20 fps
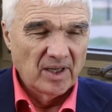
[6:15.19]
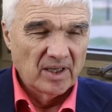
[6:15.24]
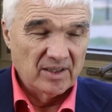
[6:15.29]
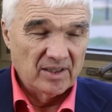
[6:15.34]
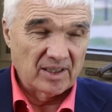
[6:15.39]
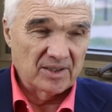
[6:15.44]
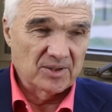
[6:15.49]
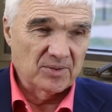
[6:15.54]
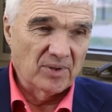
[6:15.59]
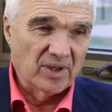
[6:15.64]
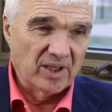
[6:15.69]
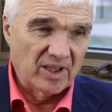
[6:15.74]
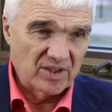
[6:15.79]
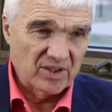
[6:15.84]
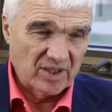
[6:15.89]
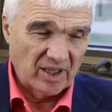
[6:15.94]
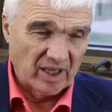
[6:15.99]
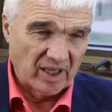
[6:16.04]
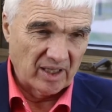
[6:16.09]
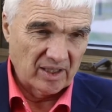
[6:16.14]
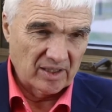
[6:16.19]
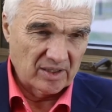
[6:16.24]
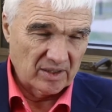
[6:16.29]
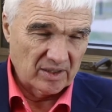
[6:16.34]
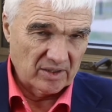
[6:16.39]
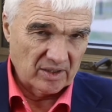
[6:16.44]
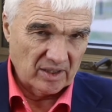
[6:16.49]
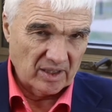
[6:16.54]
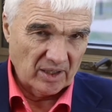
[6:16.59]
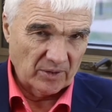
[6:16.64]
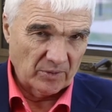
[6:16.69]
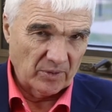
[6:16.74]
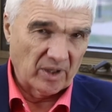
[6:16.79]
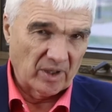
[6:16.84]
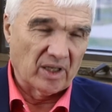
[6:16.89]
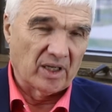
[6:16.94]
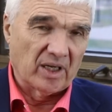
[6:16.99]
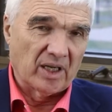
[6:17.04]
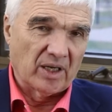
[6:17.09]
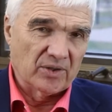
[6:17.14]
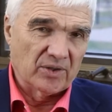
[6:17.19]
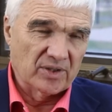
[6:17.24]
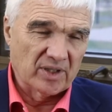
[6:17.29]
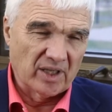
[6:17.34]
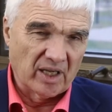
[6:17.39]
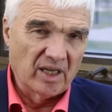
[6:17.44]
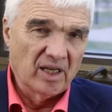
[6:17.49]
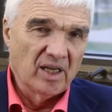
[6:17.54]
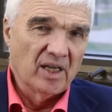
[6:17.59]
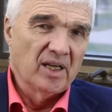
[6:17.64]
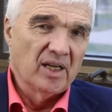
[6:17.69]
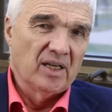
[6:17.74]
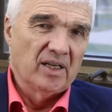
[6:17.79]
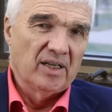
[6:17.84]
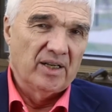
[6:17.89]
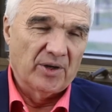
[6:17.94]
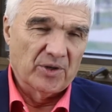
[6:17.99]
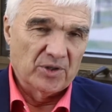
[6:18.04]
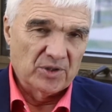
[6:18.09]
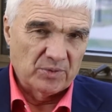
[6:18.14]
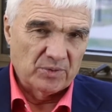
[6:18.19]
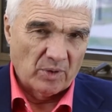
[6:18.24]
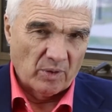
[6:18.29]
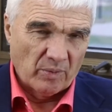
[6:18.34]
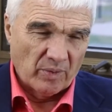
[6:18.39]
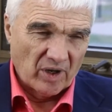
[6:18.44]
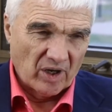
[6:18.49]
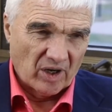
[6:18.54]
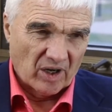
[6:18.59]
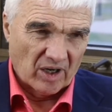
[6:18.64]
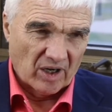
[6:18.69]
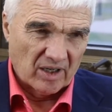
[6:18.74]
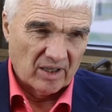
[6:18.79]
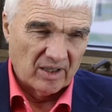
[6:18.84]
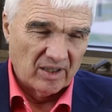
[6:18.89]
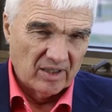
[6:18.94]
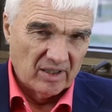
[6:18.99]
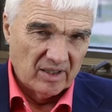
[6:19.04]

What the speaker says: That's really exciting because the country can now say, here's where we are,